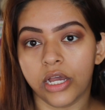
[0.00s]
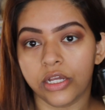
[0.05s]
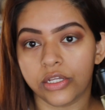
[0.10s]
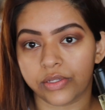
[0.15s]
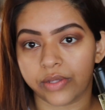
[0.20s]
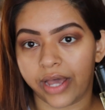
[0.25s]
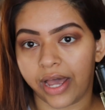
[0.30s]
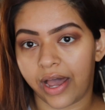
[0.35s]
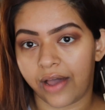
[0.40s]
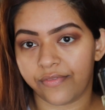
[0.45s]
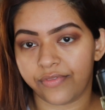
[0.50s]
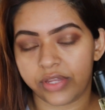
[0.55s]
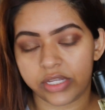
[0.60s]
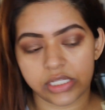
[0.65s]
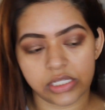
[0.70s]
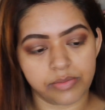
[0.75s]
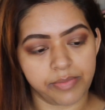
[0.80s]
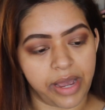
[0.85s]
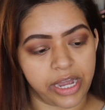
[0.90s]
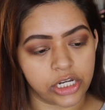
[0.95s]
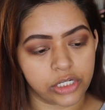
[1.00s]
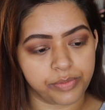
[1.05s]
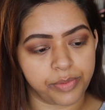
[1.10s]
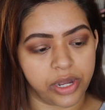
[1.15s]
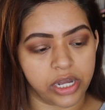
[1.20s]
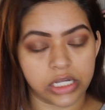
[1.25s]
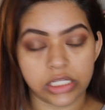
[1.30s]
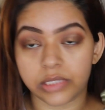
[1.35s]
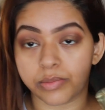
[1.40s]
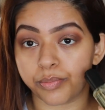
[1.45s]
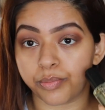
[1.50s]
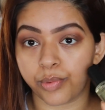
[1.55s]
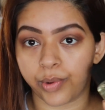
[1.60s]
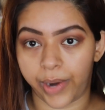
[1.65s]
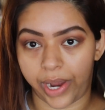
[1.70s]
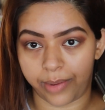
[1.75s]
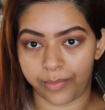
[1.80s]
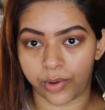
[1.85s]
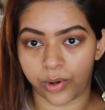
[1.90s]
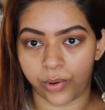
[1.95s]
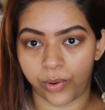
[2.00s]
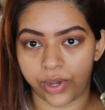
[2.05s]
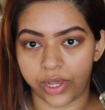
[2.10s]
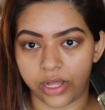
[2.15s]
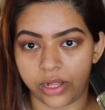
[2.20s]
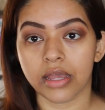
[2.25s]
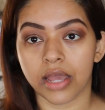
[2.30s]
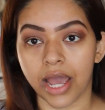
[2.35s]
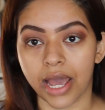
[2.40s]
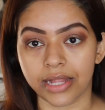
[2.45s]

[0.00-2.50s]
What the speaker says: So I have the Smashbox Primer Oil,